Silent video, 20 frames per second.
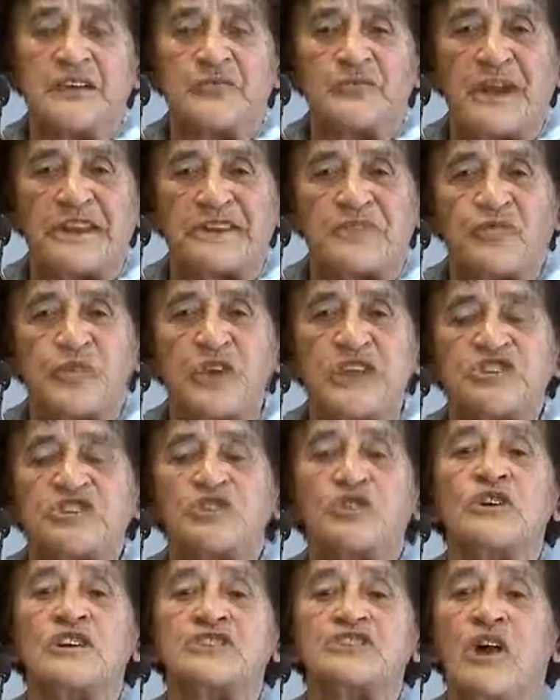but we
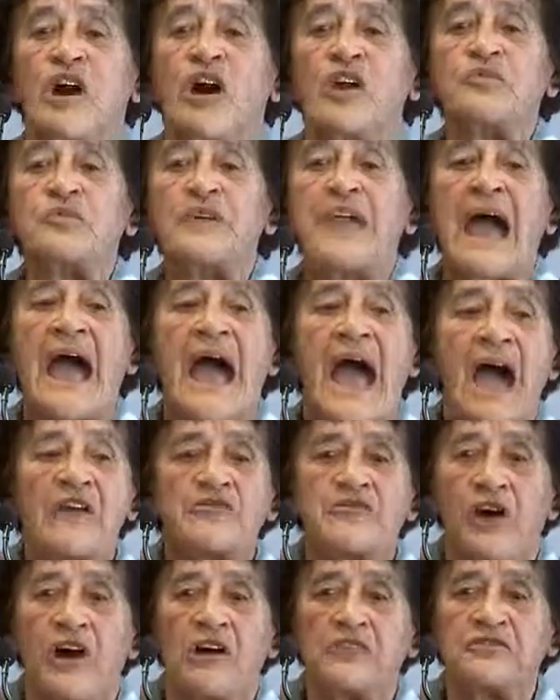do it on
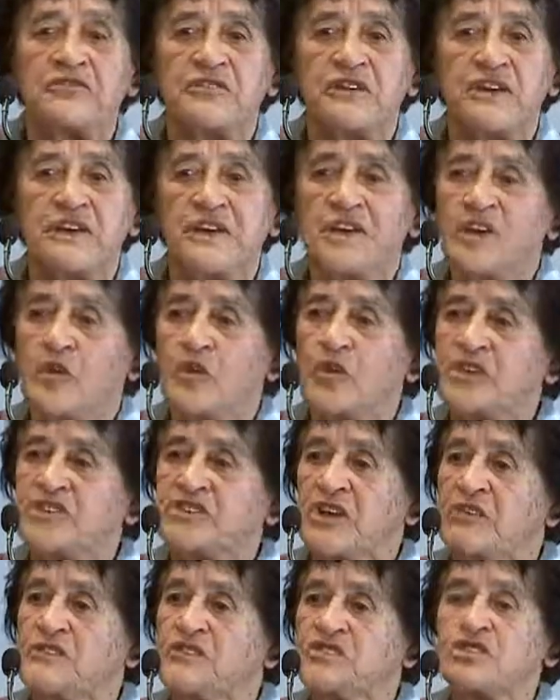behalf of, we
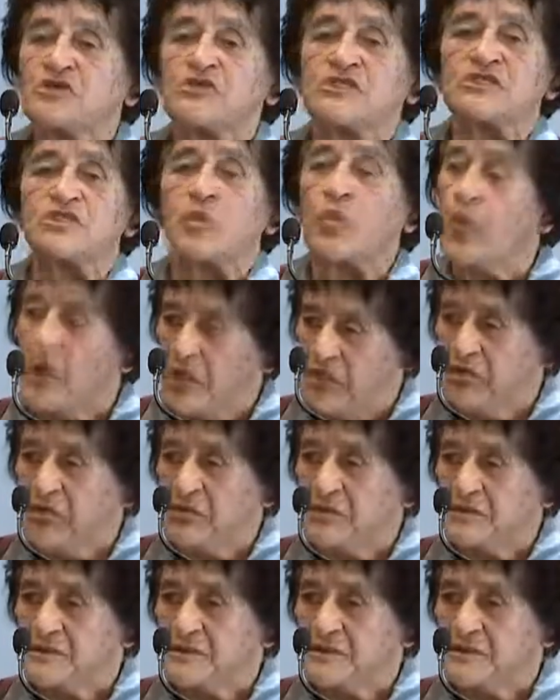don't do it with.